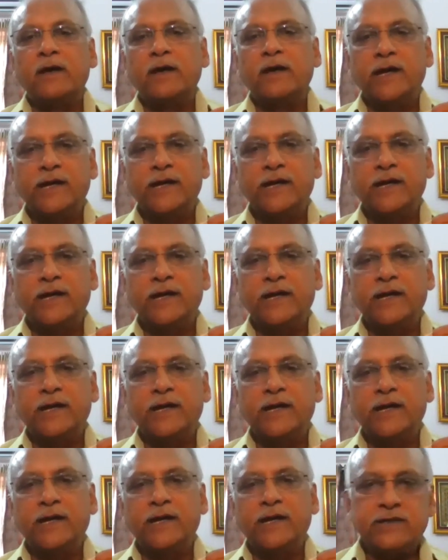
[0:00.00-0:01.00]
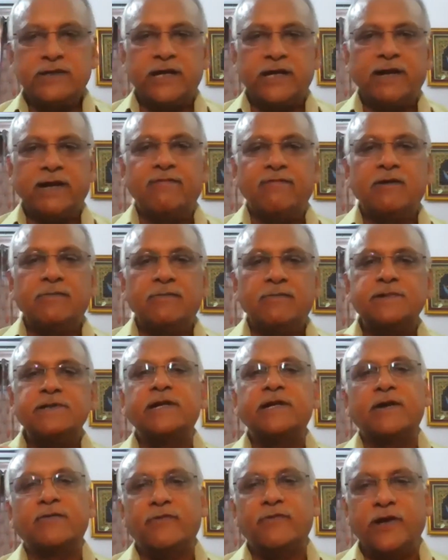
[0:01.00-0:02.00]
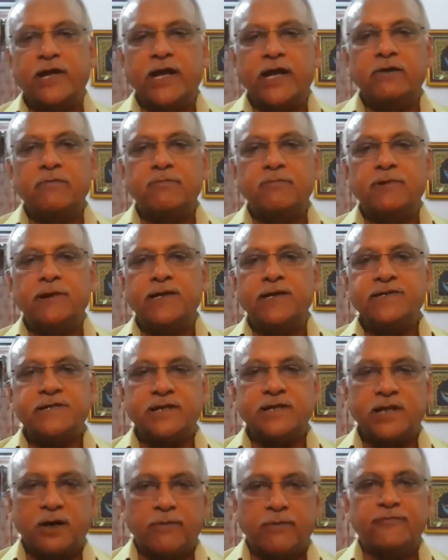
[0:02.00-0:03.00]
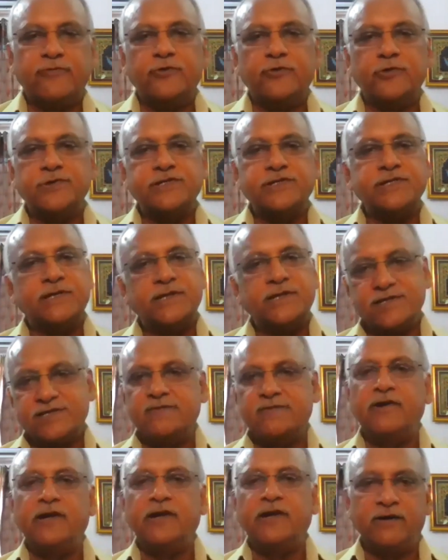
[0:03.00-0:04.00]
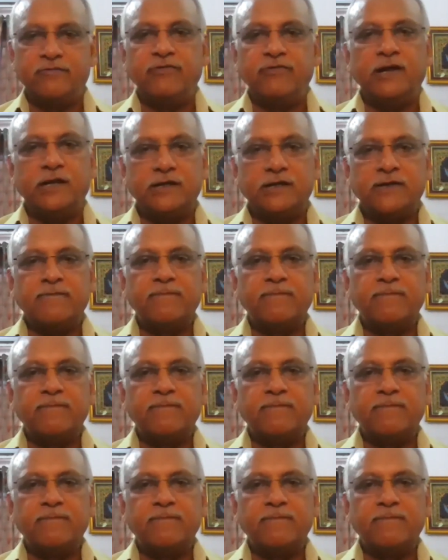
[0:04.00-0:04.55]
integrate the development that have taken place in the armed forces and the civilian field.